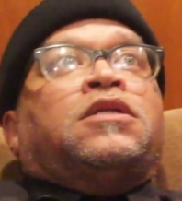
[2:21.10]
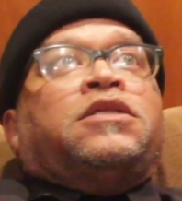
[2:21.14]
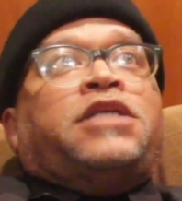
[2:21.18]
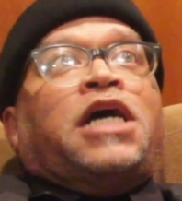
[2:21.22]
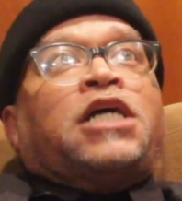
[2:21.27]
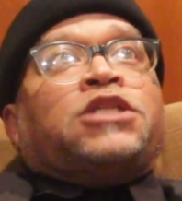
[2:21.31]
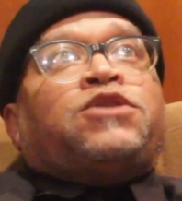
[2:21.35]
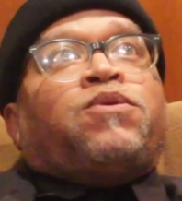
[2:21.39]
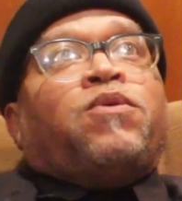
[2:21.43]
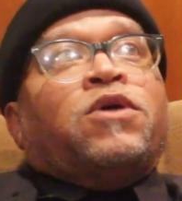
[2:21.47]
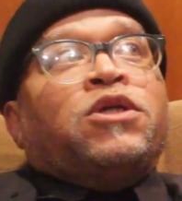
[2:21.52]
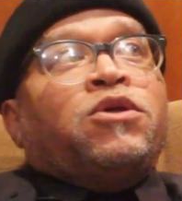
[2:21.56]

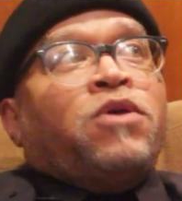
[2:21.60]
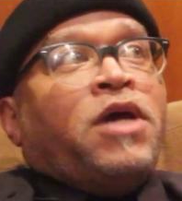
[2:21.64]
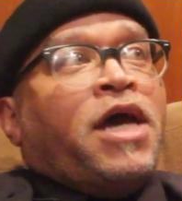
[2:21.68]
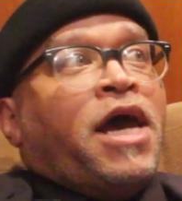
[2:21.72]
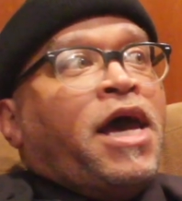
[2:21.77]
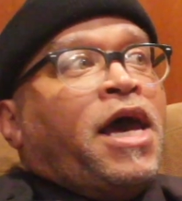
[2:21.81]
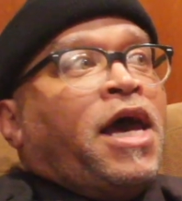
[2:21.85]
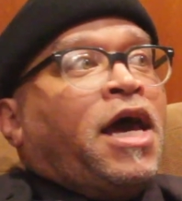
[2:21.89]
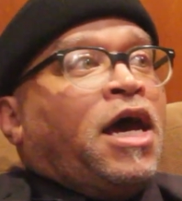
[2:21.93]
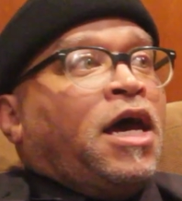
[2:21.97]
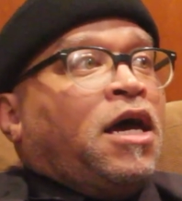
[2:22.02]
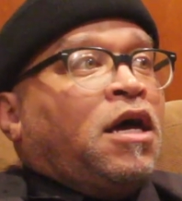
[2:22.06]
that's where you
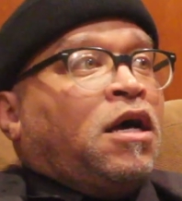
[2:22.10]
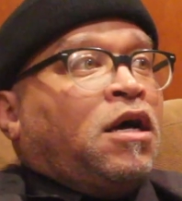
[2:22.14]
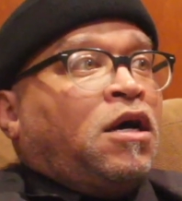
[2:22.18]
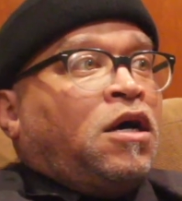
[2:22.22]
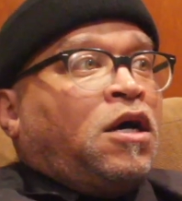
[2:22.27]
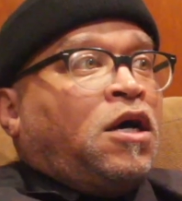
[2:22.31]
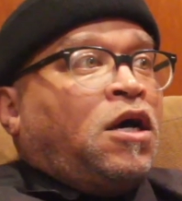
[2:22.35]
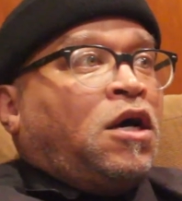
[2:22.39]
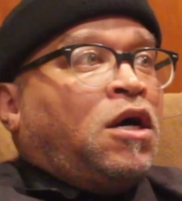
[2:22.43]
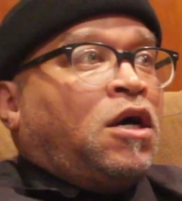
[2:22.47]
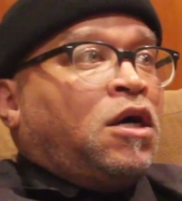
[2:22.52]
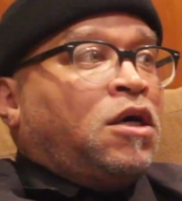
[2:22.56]
had
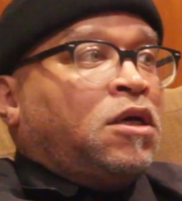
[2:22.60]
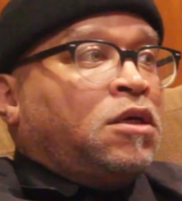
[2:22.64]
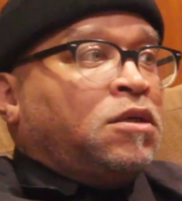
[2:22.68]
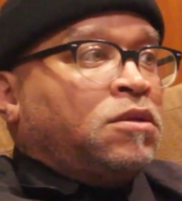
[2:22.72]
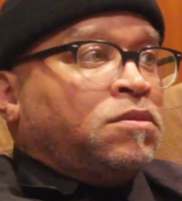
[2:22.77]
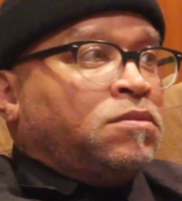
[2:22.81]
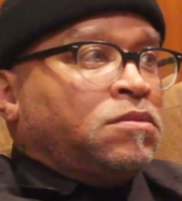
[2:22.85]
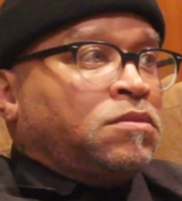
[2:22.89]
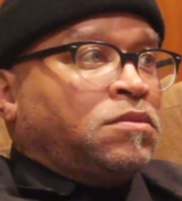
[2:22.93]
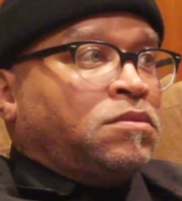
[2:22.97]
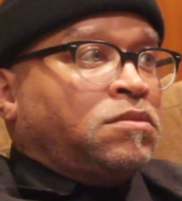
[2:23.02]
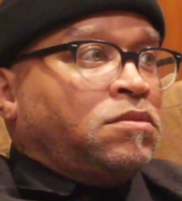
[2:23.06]
all